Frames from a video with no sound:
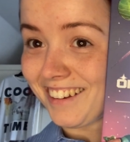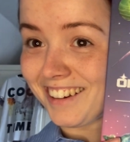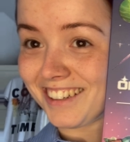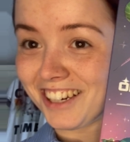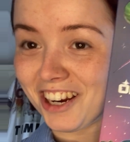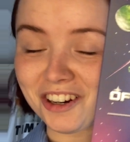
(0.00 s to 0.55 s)
I
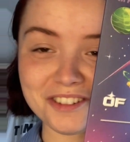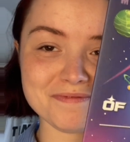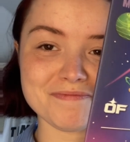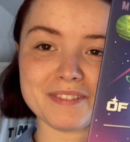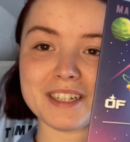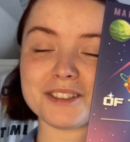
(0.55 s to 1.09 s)
know,
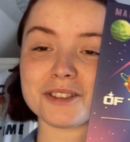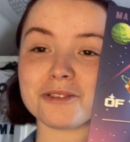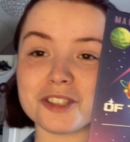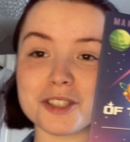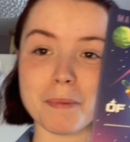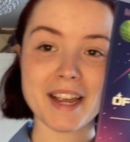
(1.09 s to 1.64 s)
it's got
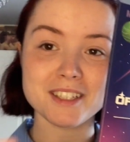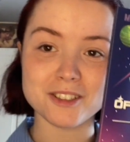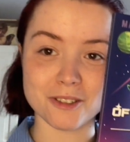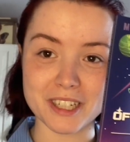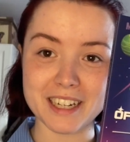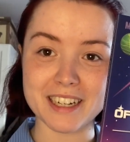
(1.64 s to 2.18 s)
space
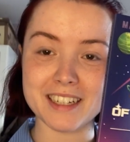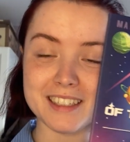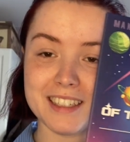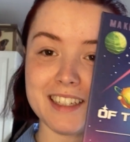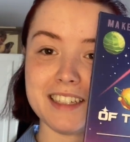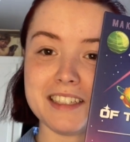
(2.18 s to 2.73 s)
on it,
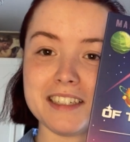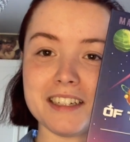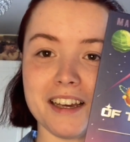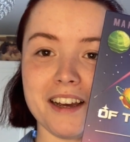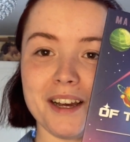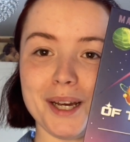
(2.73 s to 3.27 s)

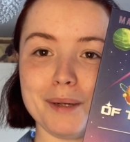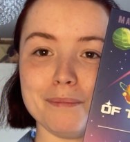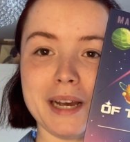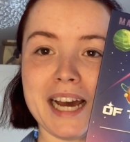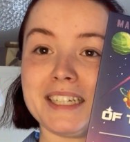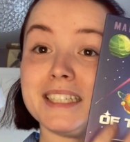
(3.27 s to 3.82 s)
and
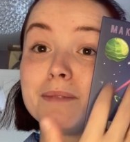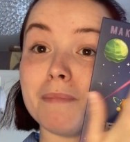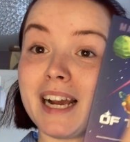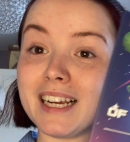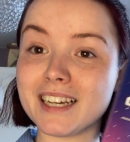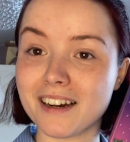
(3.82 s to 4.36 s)
it's
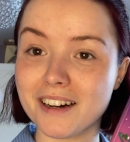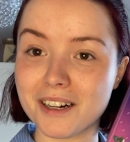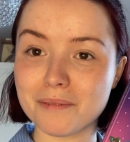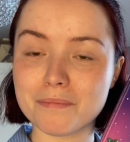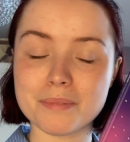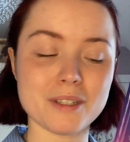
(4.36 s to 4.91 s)

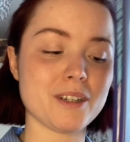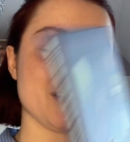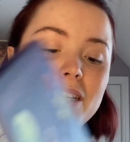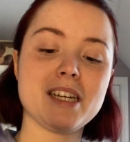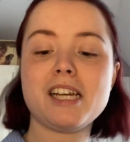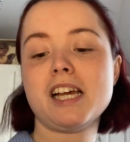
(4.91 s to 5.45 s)
makeup,
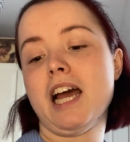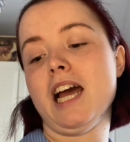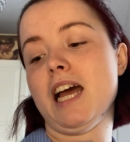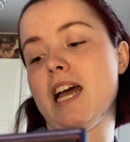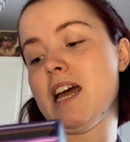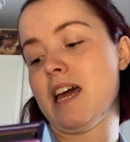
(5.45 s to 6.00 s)

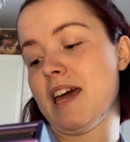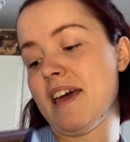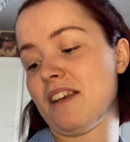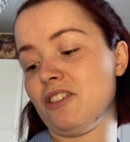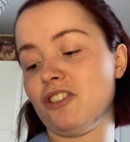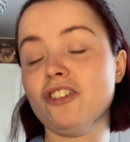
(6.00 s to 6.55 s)

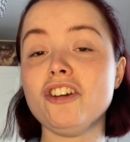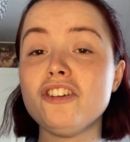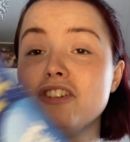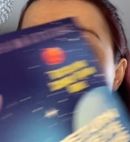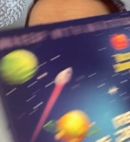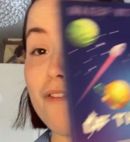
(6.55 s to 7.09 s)
and you
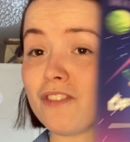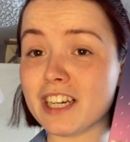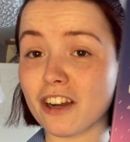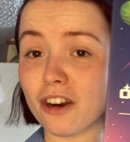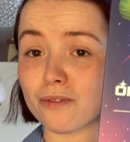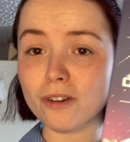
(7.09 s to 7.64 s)
can't really
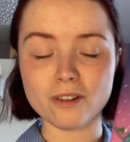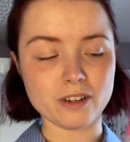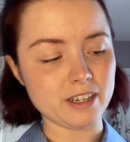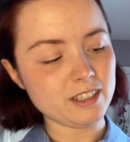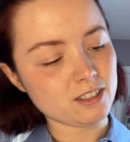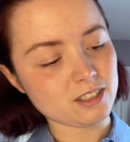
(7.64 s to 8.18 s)
go wrong.
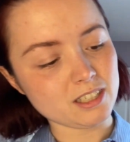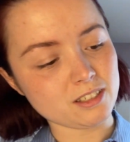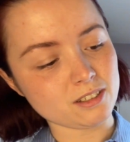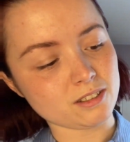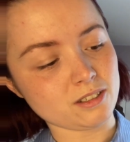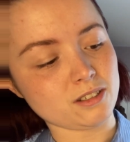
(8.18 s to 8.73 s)
And it said
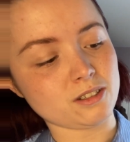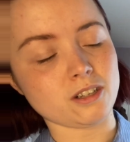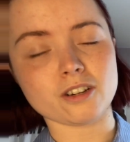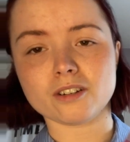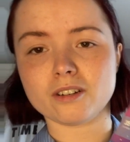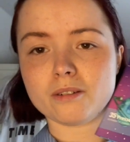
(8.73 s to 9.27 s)
it's
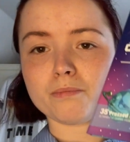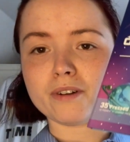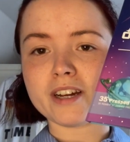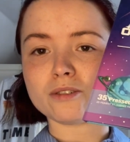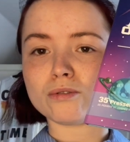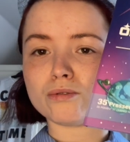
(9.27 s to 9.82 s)
like a
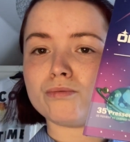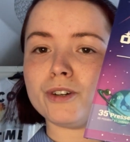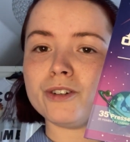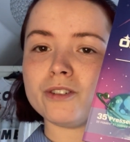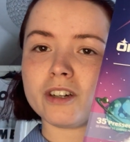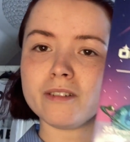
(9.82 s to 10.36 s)
brand called
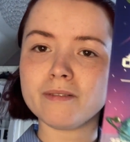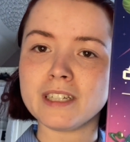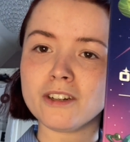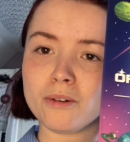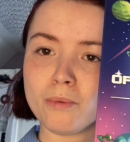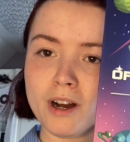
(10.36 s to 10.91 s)
Rude. I don't really
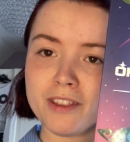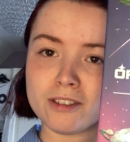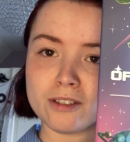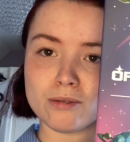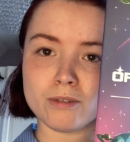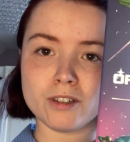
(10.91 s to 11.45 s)
know why this
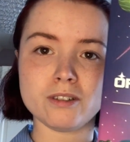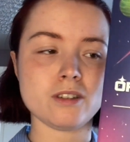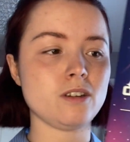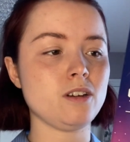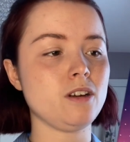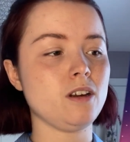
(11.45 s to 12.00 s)
is Rude.
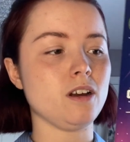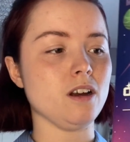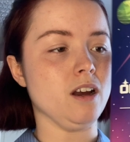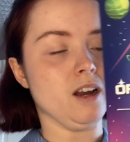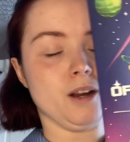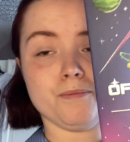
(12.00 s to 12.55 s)

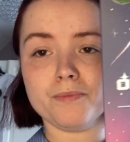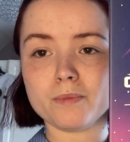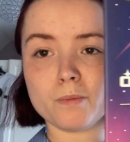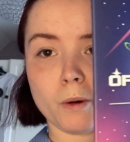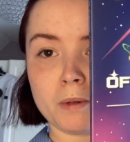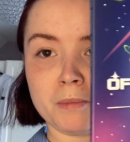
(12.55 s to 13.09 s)
It's
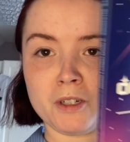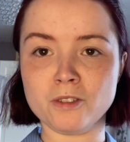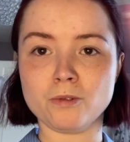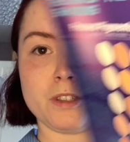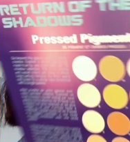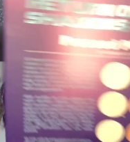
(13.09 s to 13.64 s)
probably my
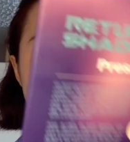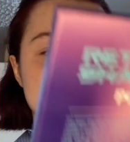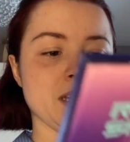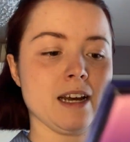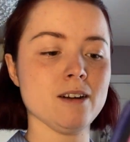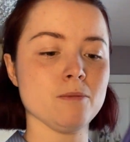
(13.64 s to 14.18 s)
autism
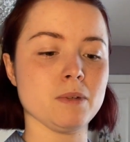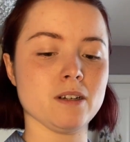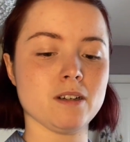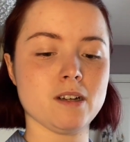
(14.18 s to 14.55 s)
coming out, but